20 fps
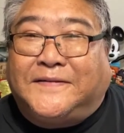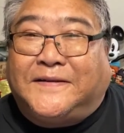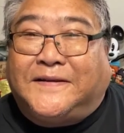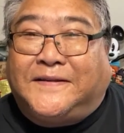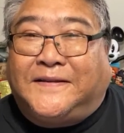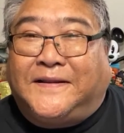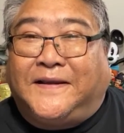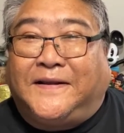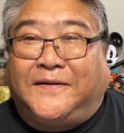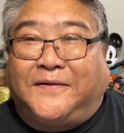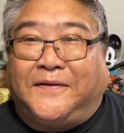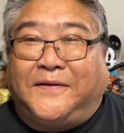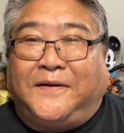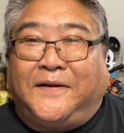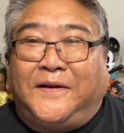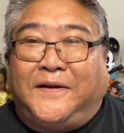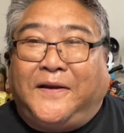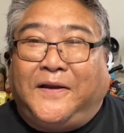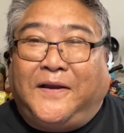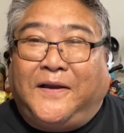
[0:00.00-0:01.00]
and then
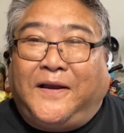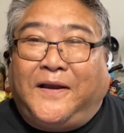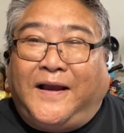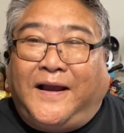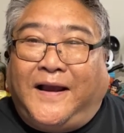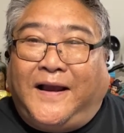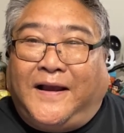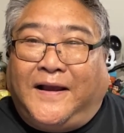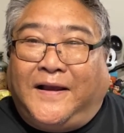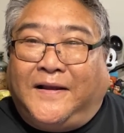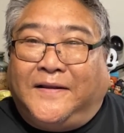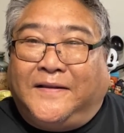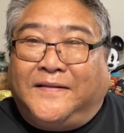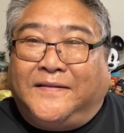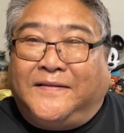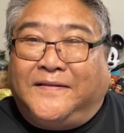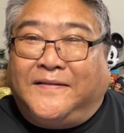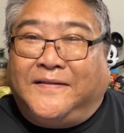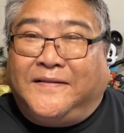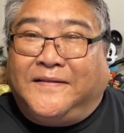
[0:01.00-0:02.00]
uh,
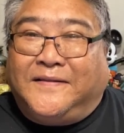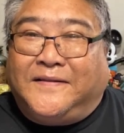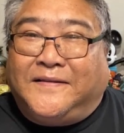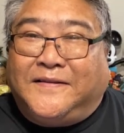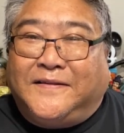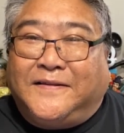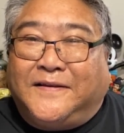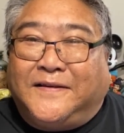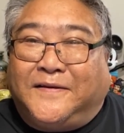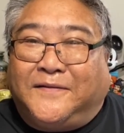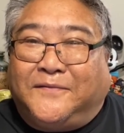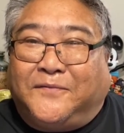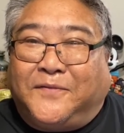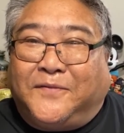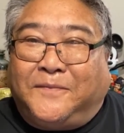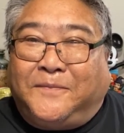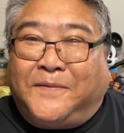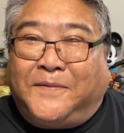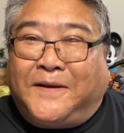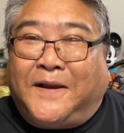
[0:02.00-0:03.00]
she
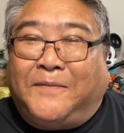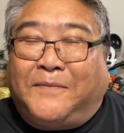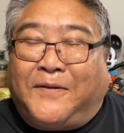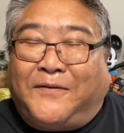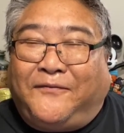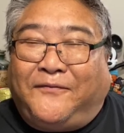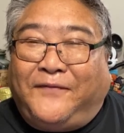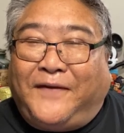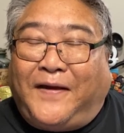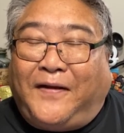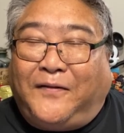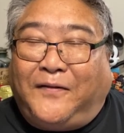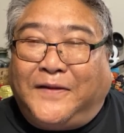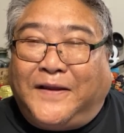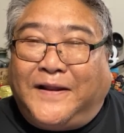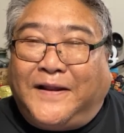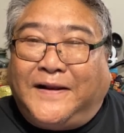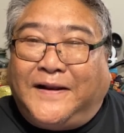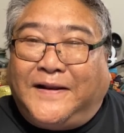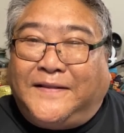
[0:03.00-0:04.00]
would become a
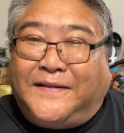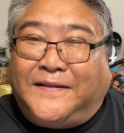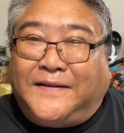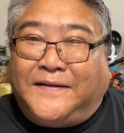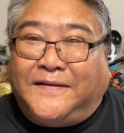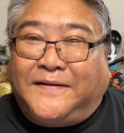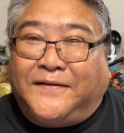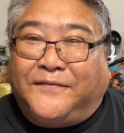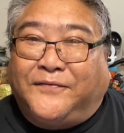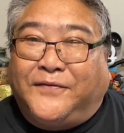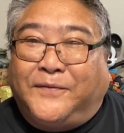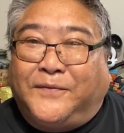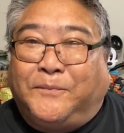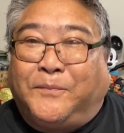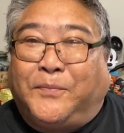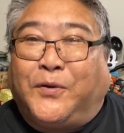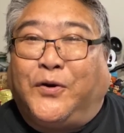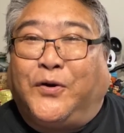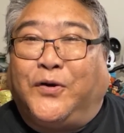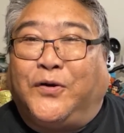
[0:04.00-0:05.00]
falcon, and then different
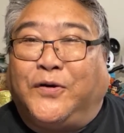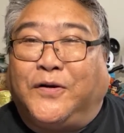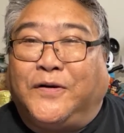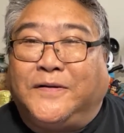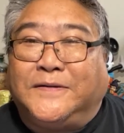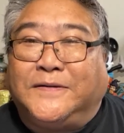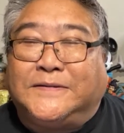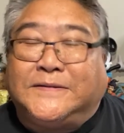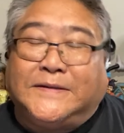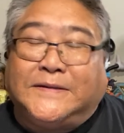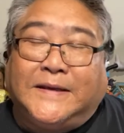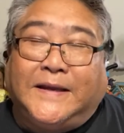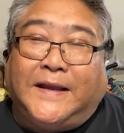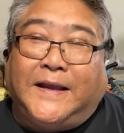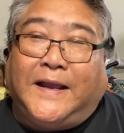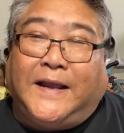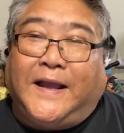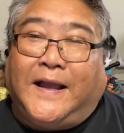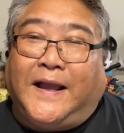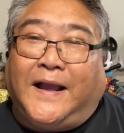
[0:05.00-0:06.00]
birds.
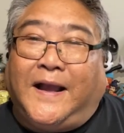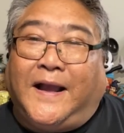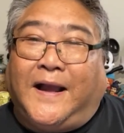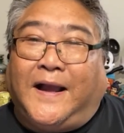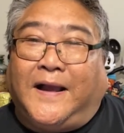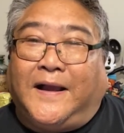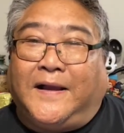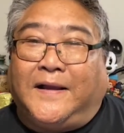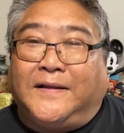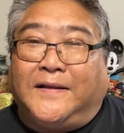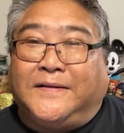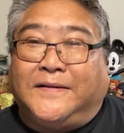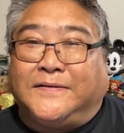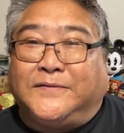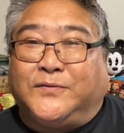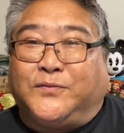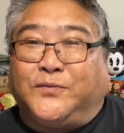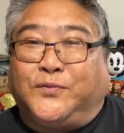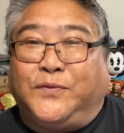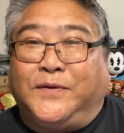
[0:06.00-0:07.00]
Uh,
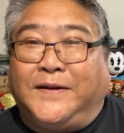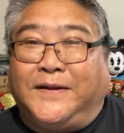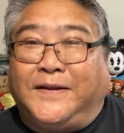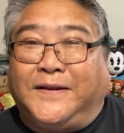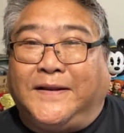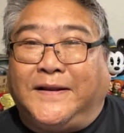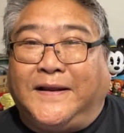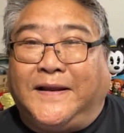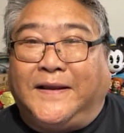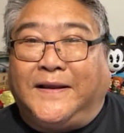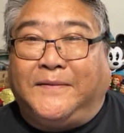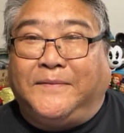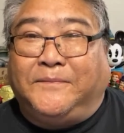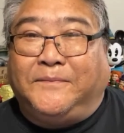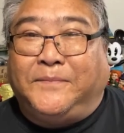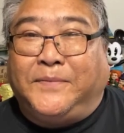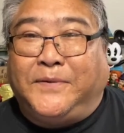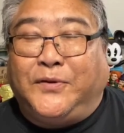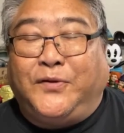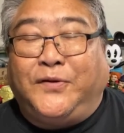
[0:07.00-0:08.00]
just really
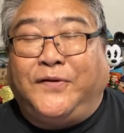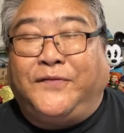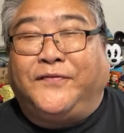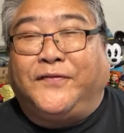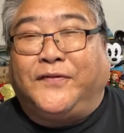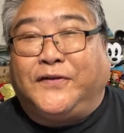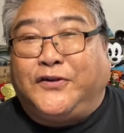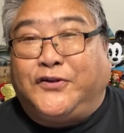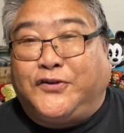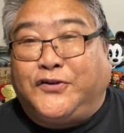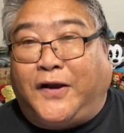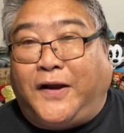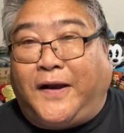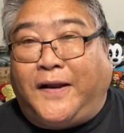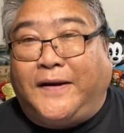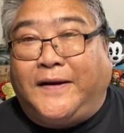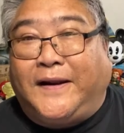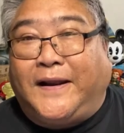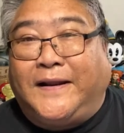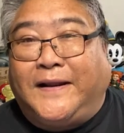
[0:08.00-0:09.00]
beautifully
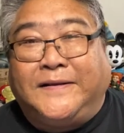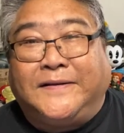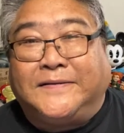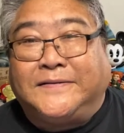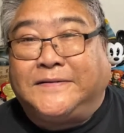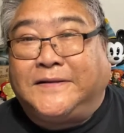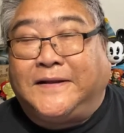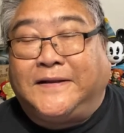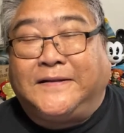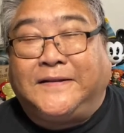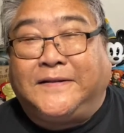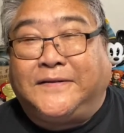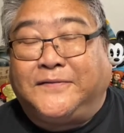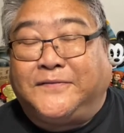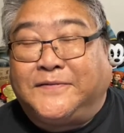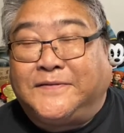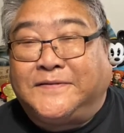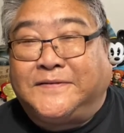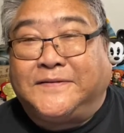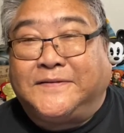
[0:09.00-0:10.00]
shot. I just thought that it
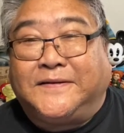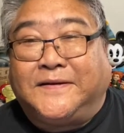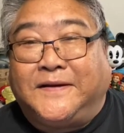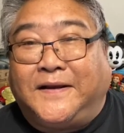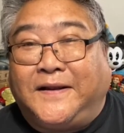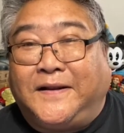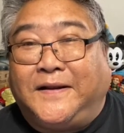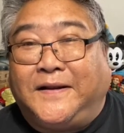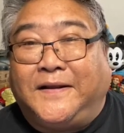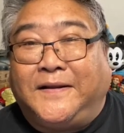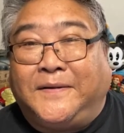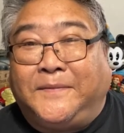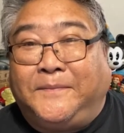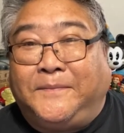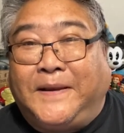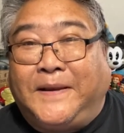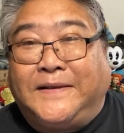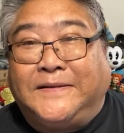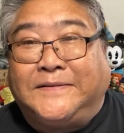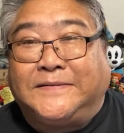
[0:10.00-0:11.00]
was a, an
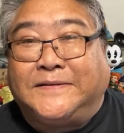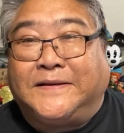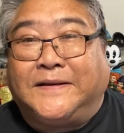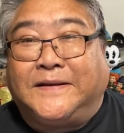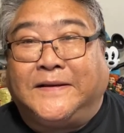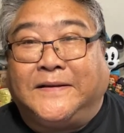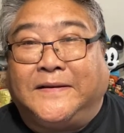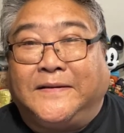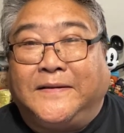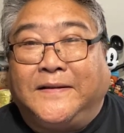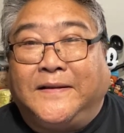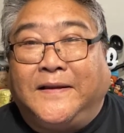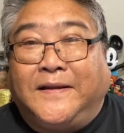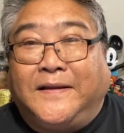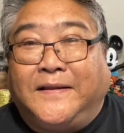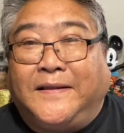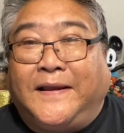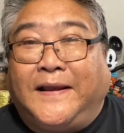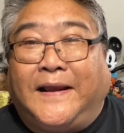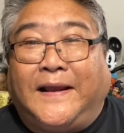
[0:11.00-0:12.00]
amazing
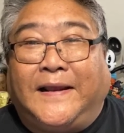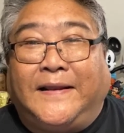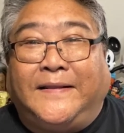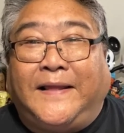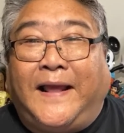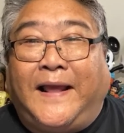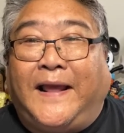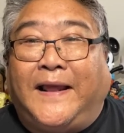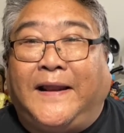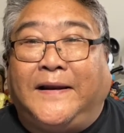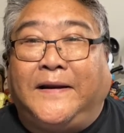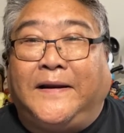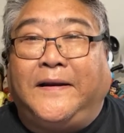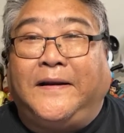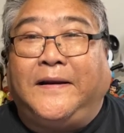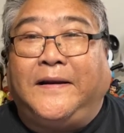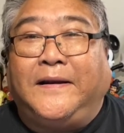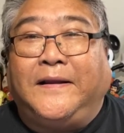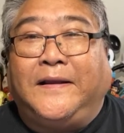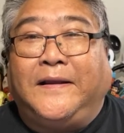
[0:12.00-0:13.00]
thing. And then
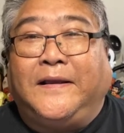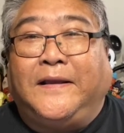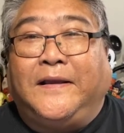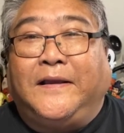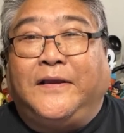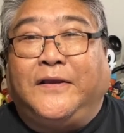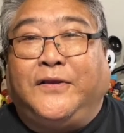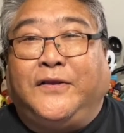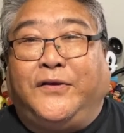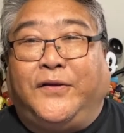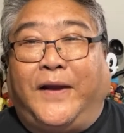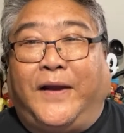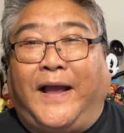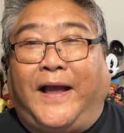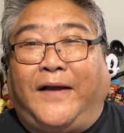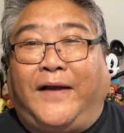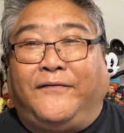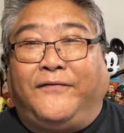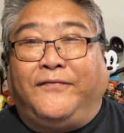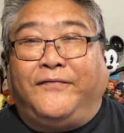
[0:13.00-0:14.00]
you
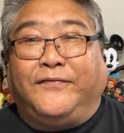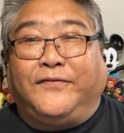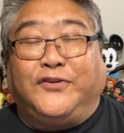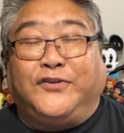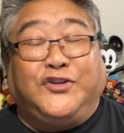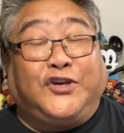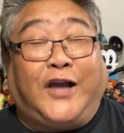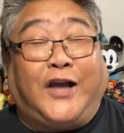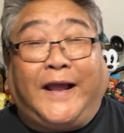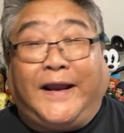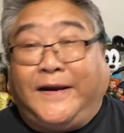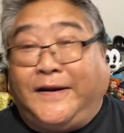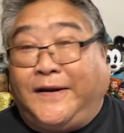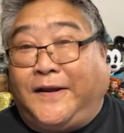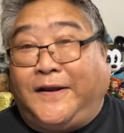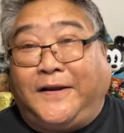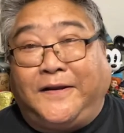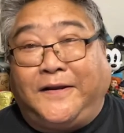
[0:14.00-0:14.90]
have China.